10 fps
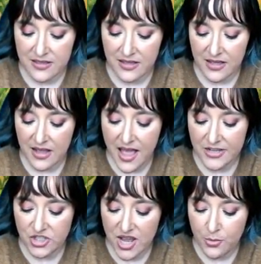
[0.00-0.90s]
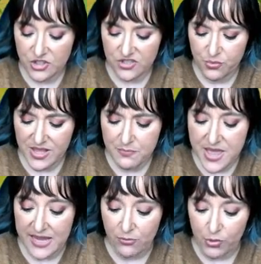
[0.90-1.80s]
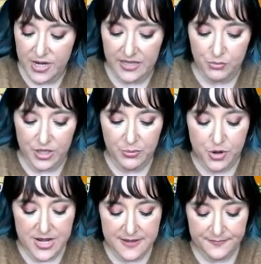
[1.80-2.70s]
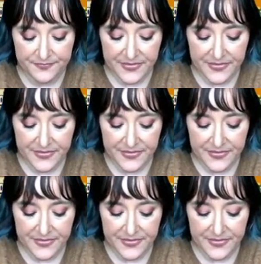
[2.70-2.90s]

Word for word: acacia, which is really big and really, really pretty.